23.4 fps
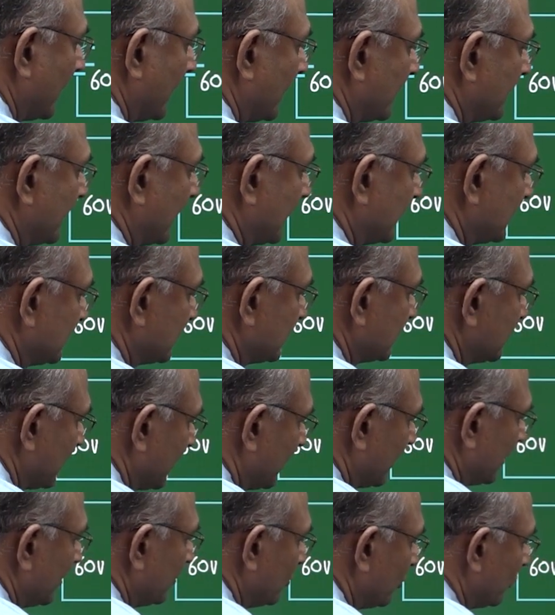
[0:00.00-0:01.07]
and that is
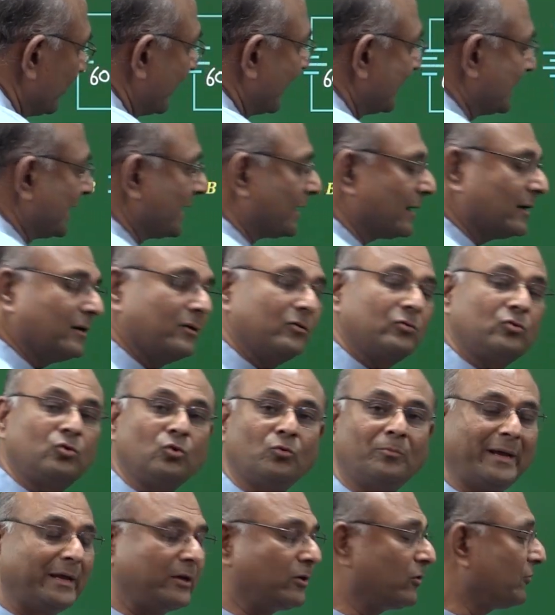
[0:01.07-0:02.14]
together 2
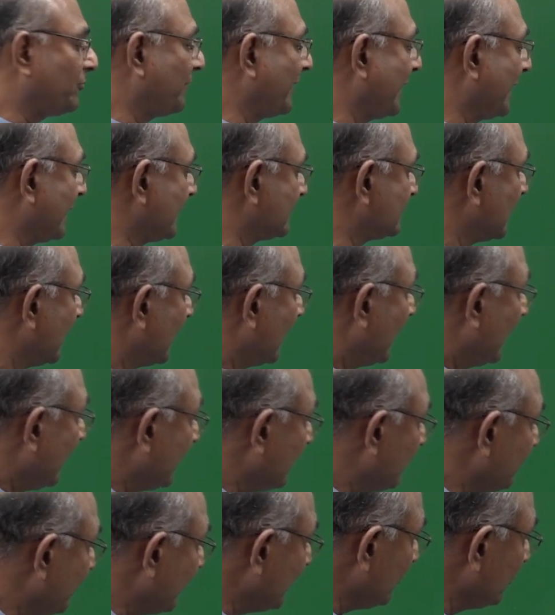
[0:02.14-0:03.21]
microfarads.
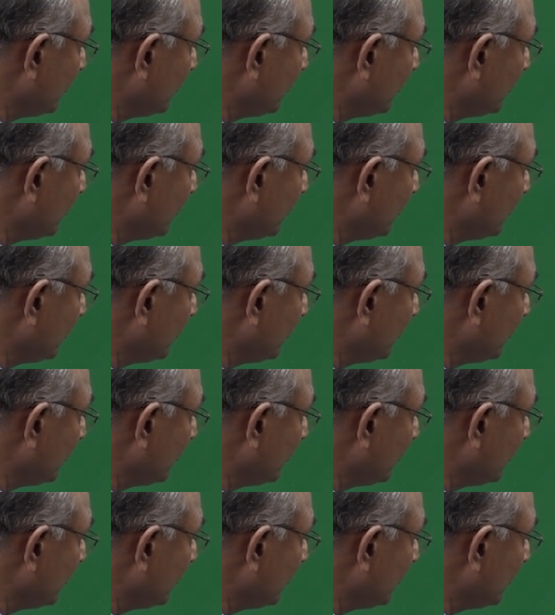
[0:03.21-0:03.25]
And when